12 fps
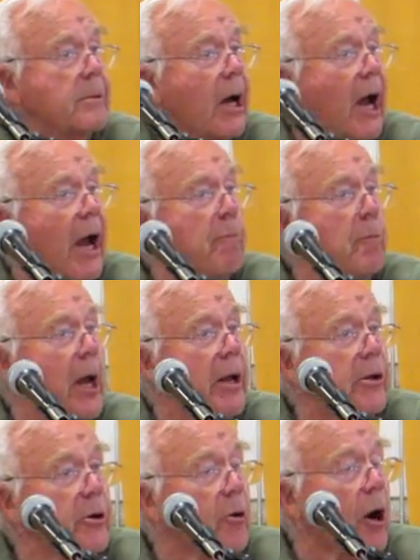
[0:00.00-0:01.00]
I
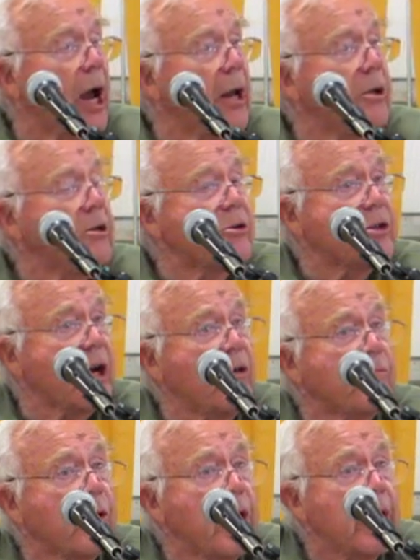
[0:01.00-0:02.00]
made the grand
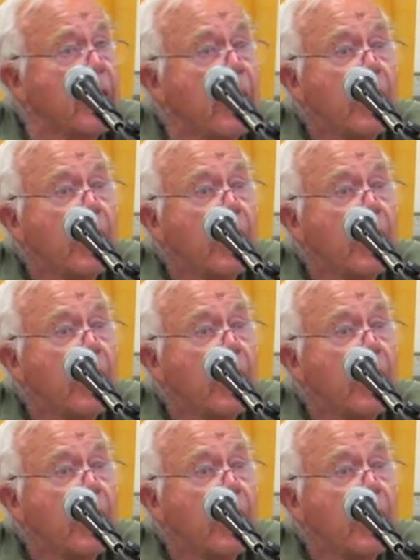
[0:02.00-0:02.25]
discovery